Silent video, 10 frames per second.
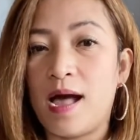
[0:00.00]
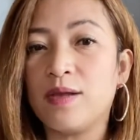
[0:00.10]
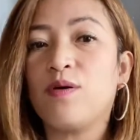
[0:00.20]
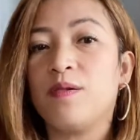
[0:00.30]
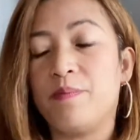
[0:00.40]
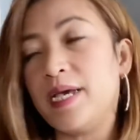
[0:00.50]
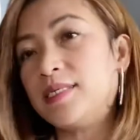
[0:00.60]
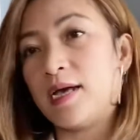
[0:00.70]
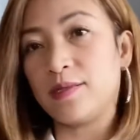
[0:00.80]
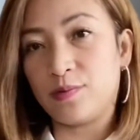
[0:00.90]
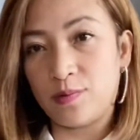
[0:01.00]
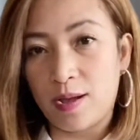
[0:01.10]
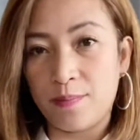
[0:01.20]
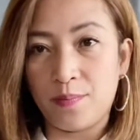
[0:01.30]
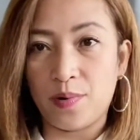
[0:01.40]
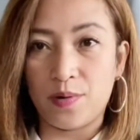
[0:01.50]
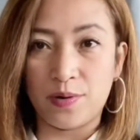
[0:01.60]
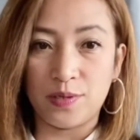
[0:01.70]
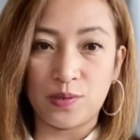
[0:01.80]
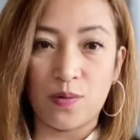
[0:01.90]
alcohol-based hand rub
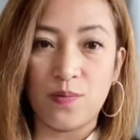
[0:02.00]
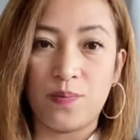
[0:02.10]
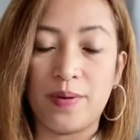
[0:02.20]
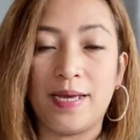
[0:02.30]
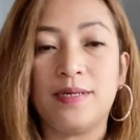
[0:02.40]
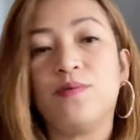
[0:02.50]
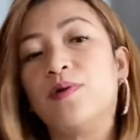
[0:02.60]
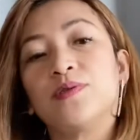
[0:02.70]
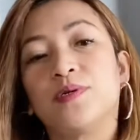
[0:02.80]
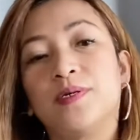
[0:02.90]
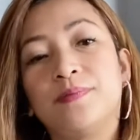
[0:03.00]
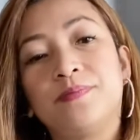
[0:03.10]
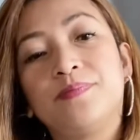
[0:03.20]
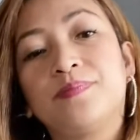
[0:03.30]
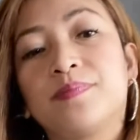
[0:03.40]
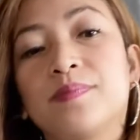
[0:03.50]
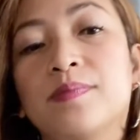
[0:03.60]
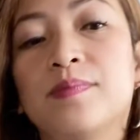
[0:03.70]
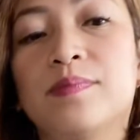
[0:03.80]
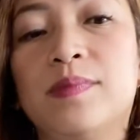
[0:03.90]
or soap and water.
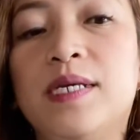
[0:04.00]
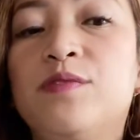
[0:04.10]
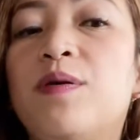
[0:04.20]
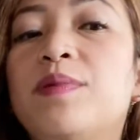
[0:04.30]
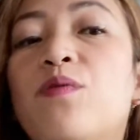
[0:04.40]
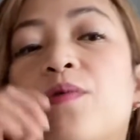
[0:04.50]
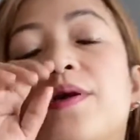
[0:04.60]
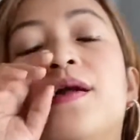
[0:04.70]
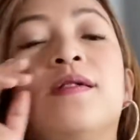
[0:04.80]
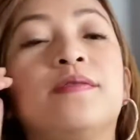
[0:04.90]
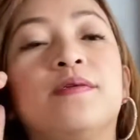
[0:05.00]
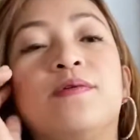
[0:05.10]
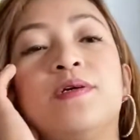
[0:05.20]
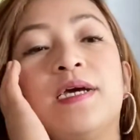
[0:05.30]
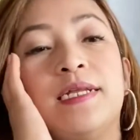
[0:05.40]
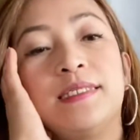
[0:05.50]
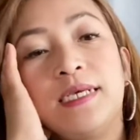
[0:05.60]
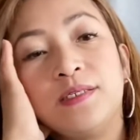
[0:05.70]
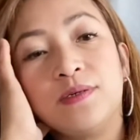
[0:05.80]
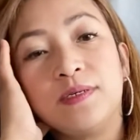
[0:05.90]
It's from the World Health
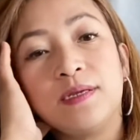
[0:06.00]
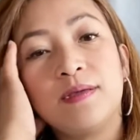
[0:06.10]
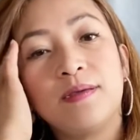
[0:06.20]
Organization.